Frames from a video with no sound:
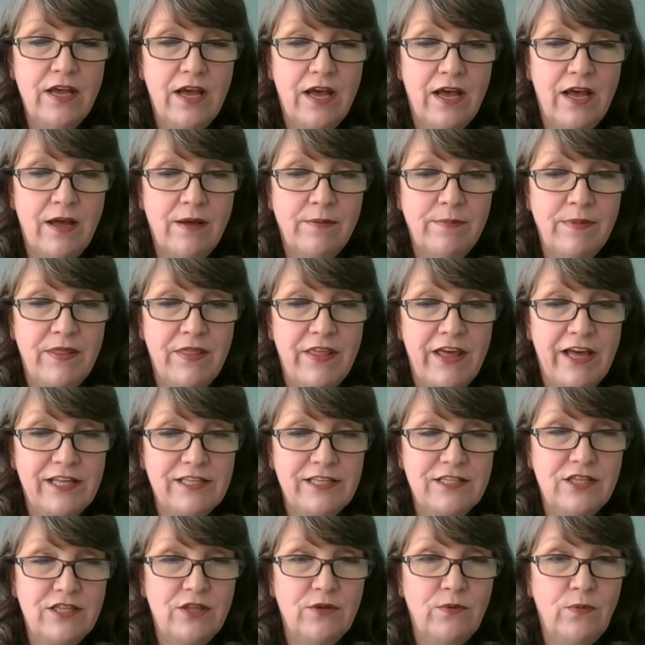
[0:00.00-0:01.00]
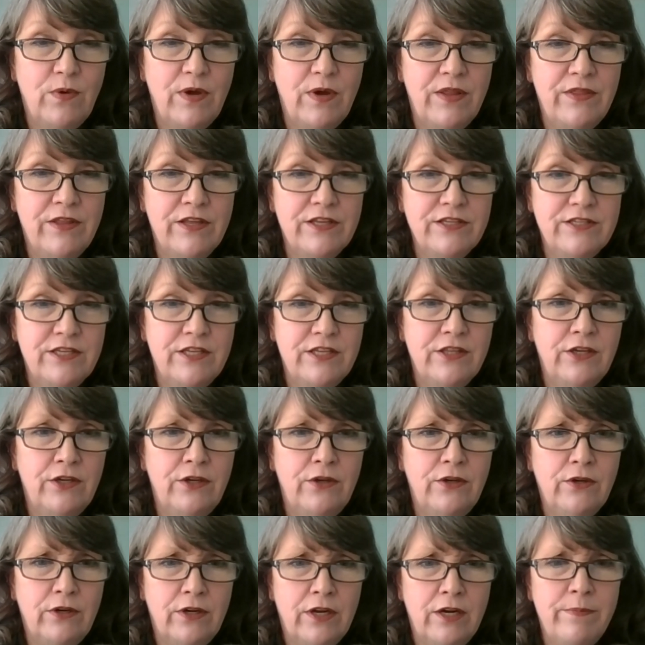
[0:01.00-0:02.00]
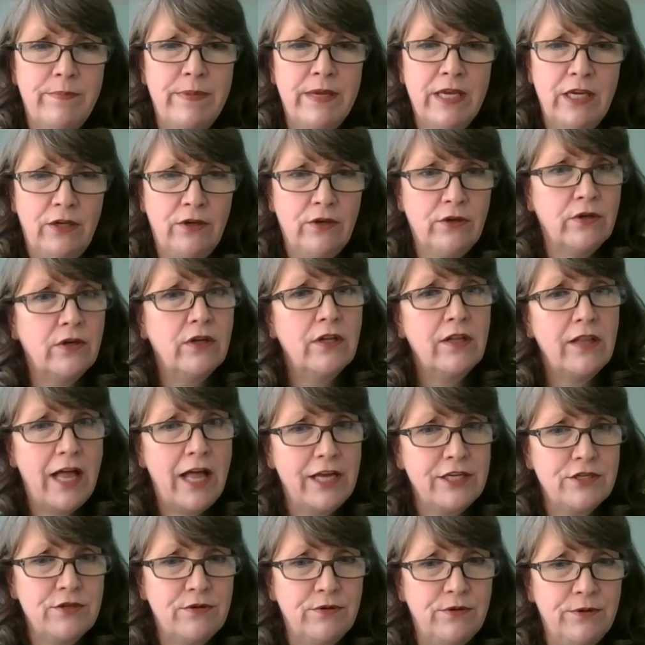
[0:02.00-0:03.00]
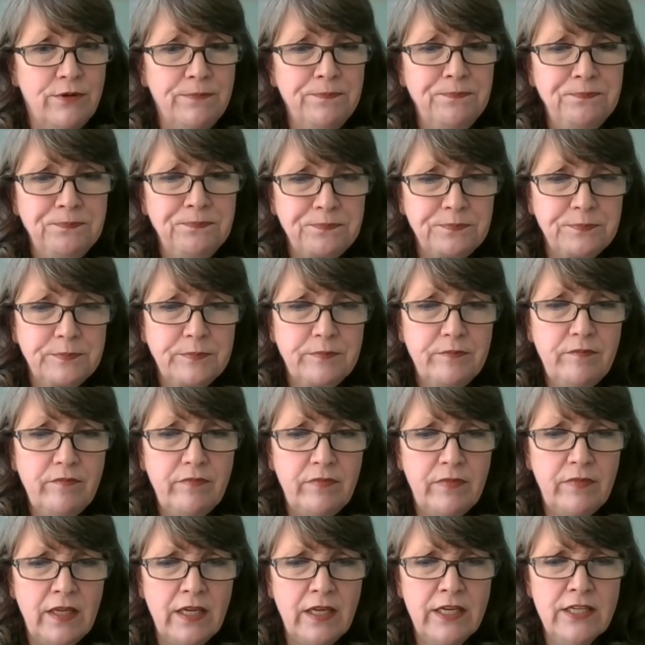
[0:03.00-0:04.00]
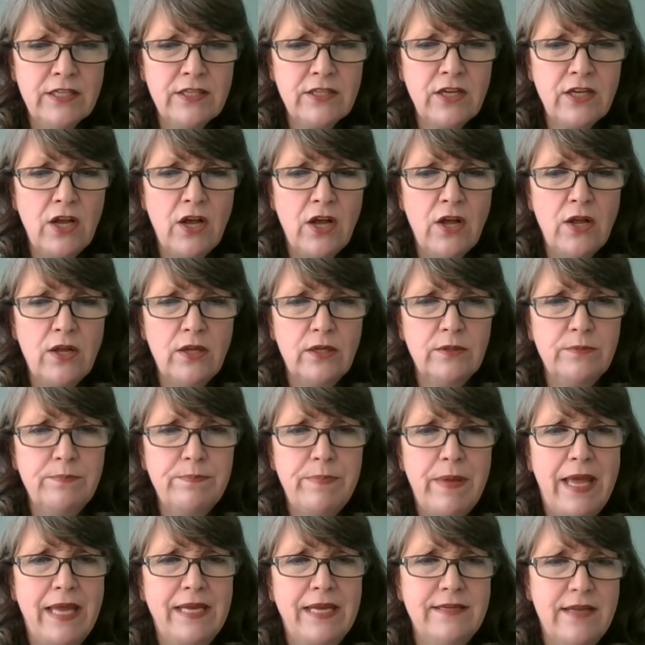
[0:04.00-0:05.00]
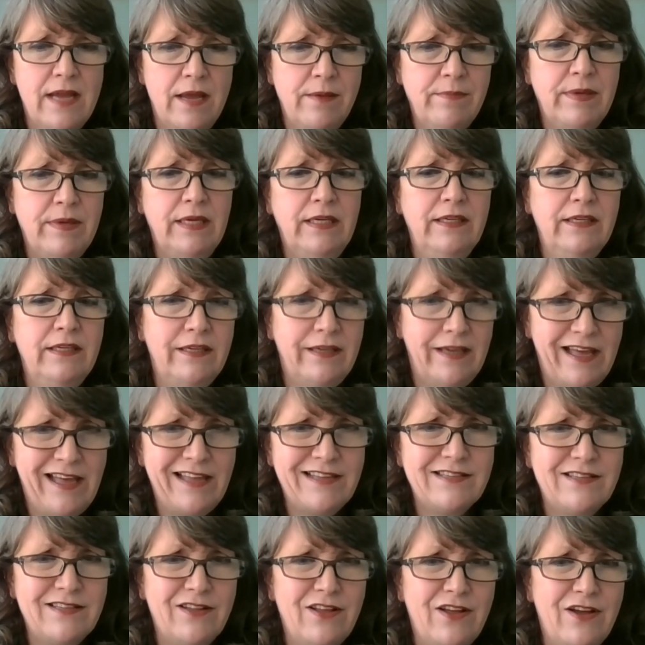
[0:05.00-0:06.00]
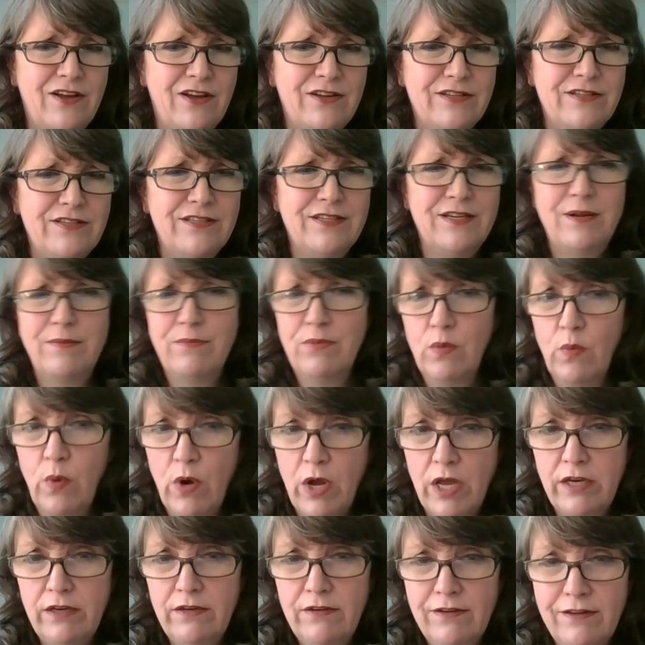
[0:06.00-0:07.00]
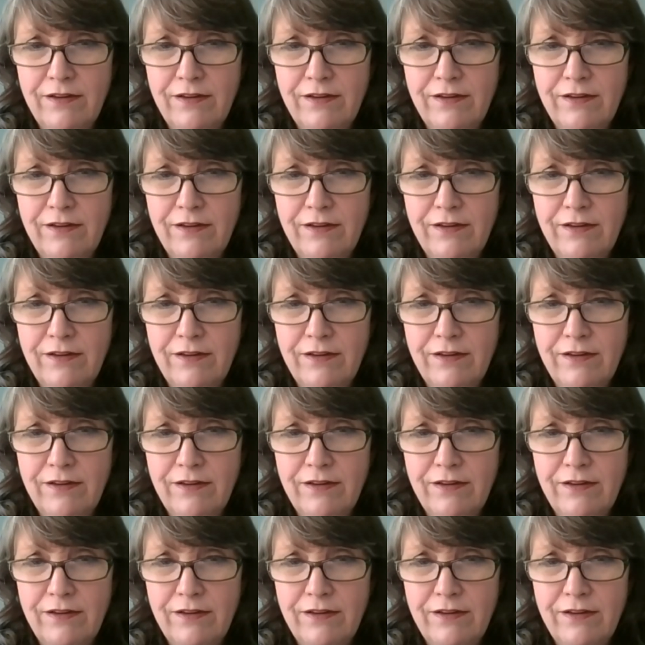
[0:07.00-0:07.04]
And that's the one that's going to be in Google Classroom. It's called Pandemic Gas Laws #1.